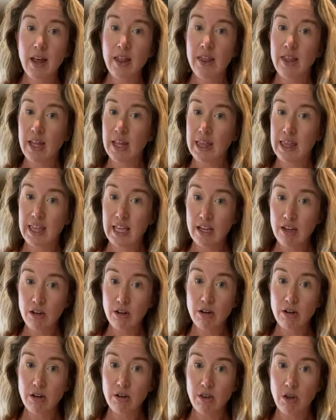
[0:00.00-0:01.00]
The
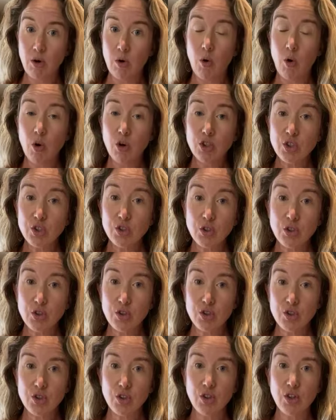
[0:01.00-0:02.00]
thicker, the coarser the
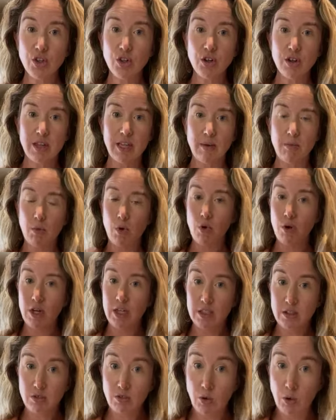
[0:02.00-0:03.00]
sugar, the more
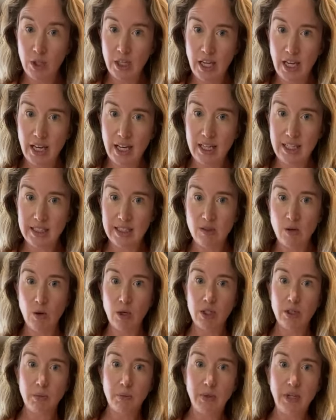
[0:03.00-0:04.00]
exfoliating it's
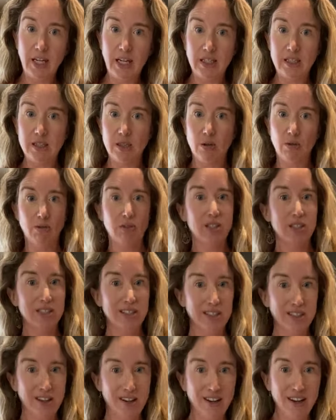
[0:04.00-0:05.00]
going to be. So if this
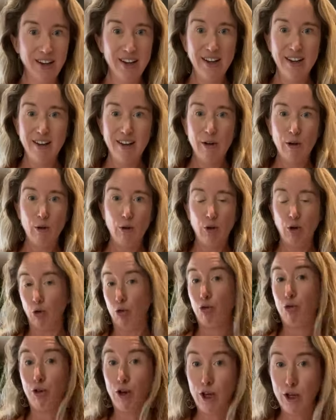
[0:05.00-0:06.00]
is on your
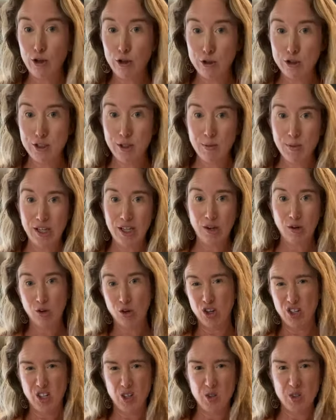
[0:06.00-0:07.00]
feet or something, you
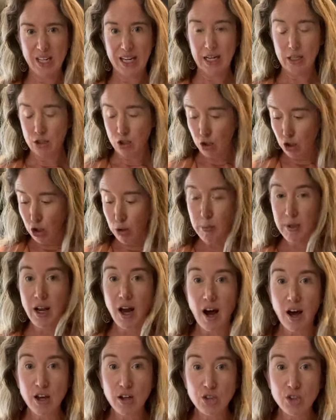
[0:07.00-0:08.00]
could use like a
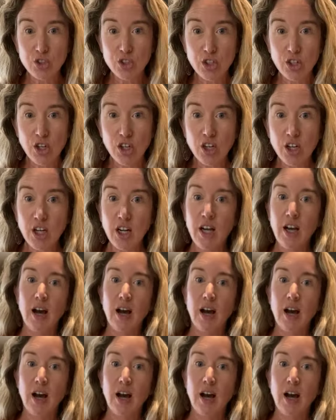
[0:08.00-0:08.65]
Turbinado sugar.